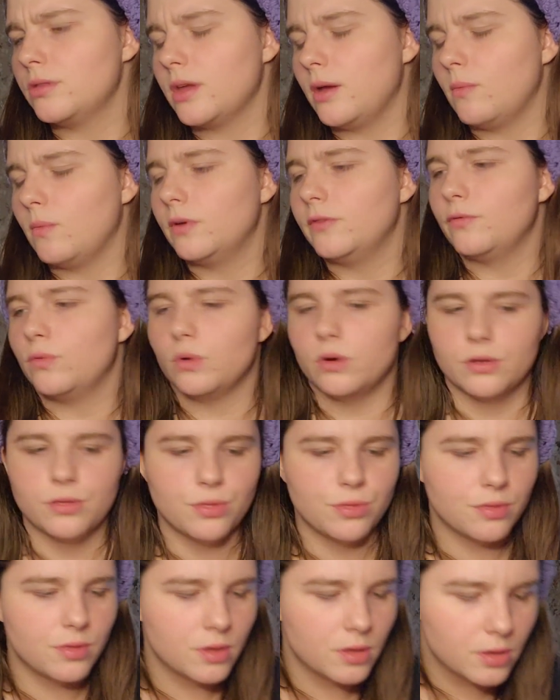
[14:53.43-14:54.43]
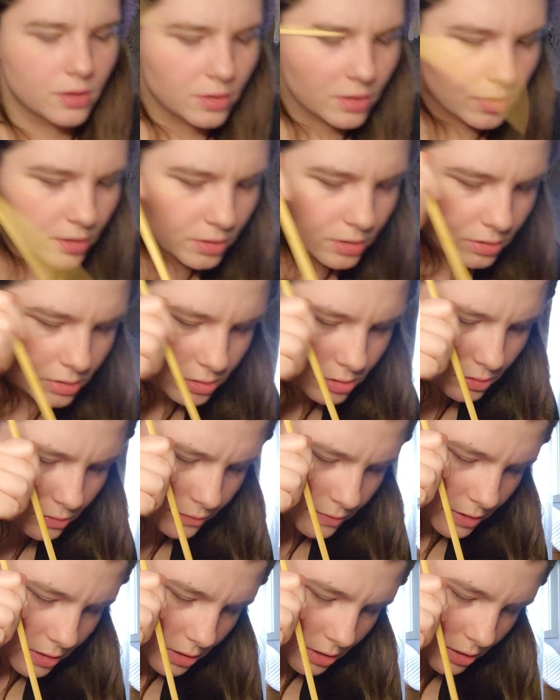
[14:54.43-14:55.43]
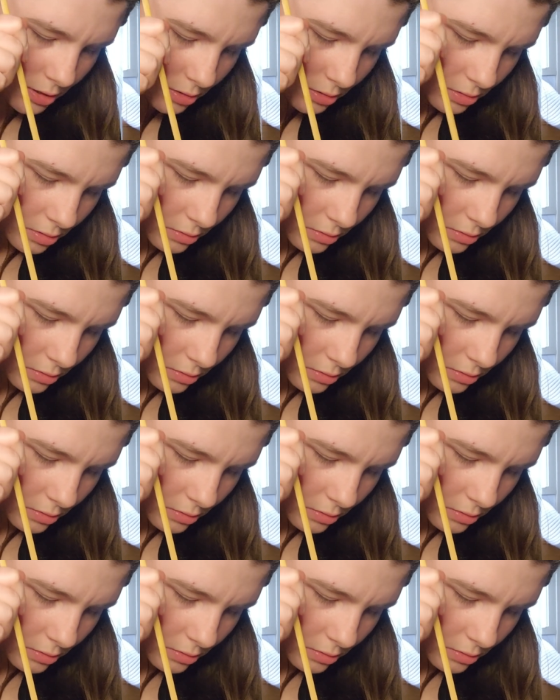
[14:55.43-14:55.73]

Yeah, 1/4. So really